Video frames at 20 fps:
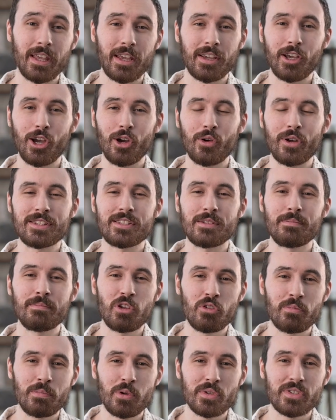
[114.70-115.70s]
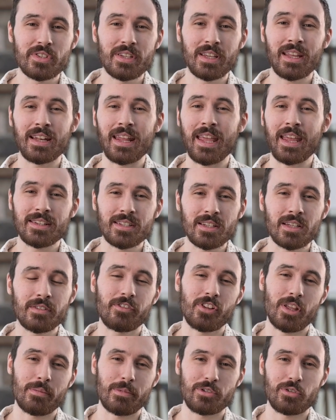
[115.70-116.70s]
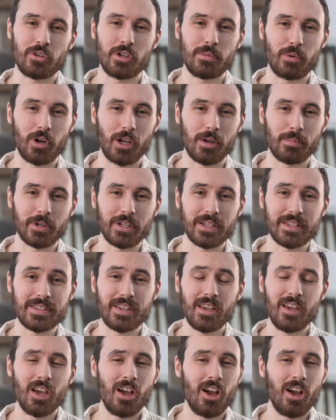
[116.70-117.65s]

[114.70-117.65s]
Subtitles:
get-go, its immune-boosting and anti-inflammatory properties